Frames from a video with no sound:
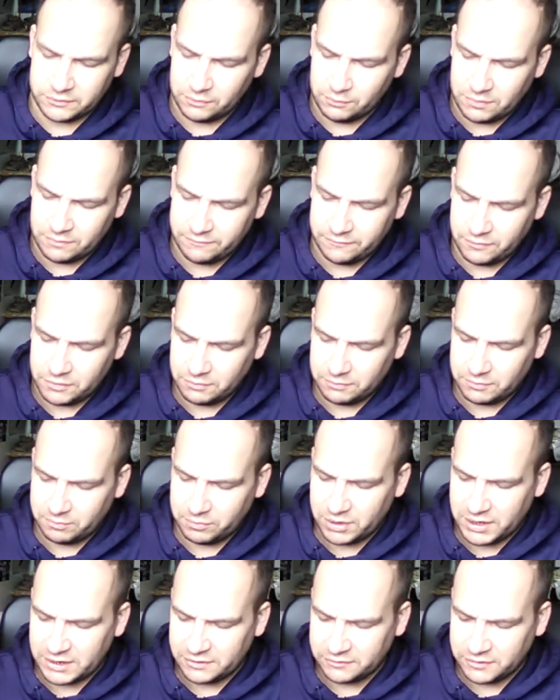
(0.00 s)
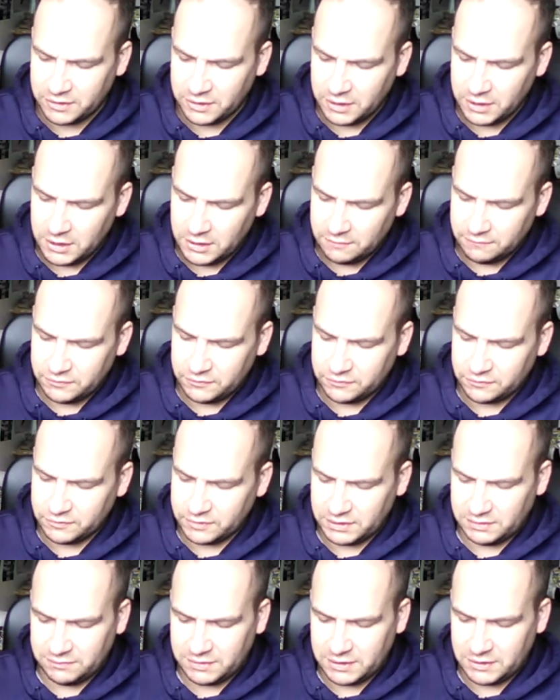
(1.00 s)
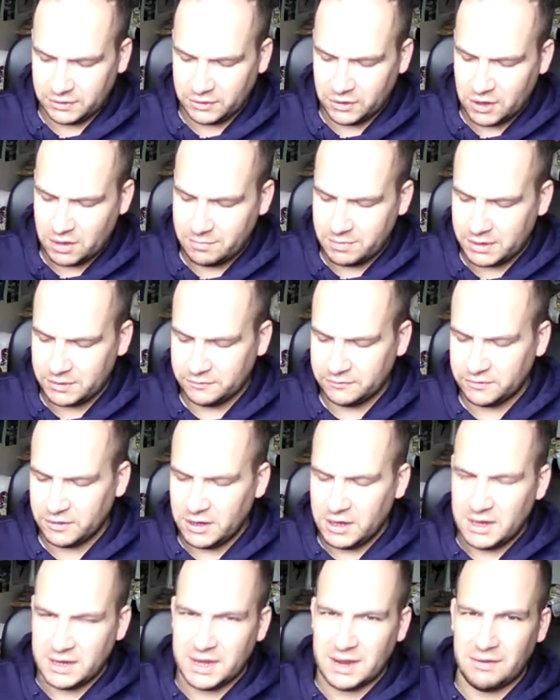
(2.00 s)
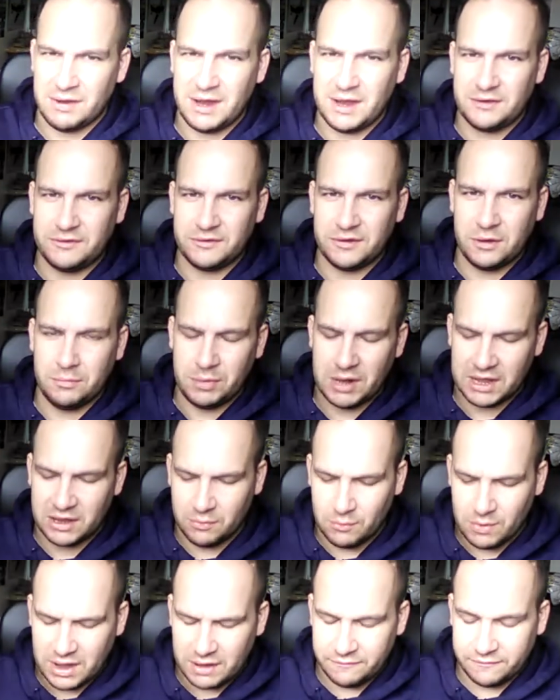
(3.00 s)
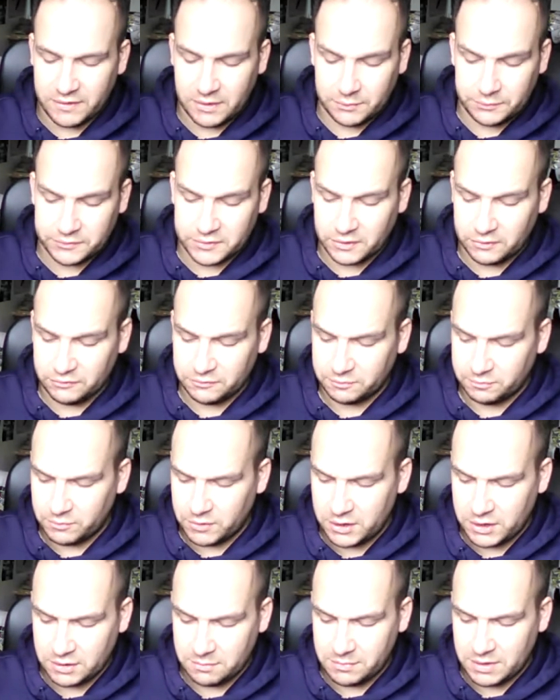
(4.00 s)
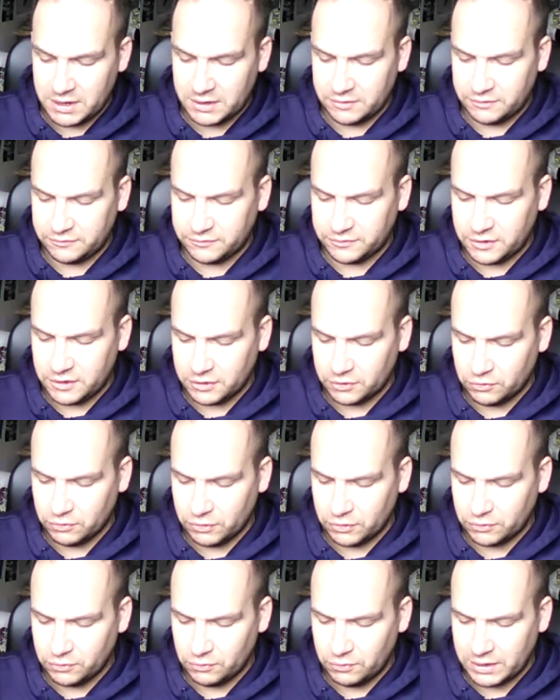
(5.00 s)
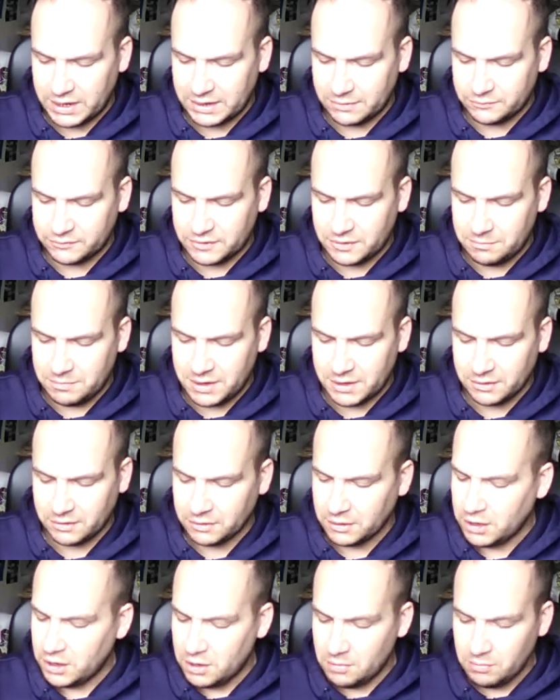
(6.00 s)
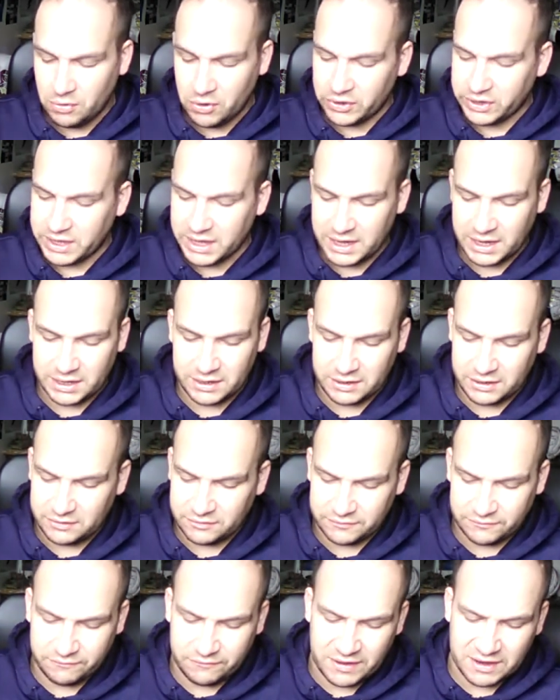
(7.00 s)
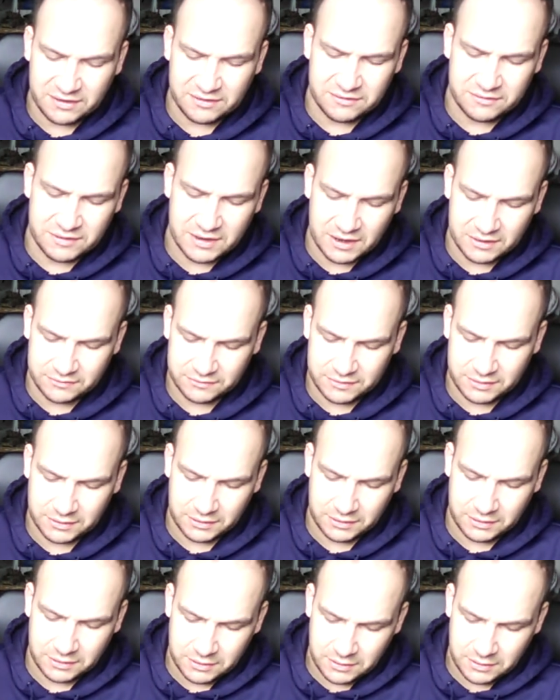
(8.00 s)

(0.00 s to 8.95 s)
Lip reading: one for you with pleasure. If you just leave it in the comments. Now it is black and white photos, and there's colour call outs in the middle, but again, it's fantastic.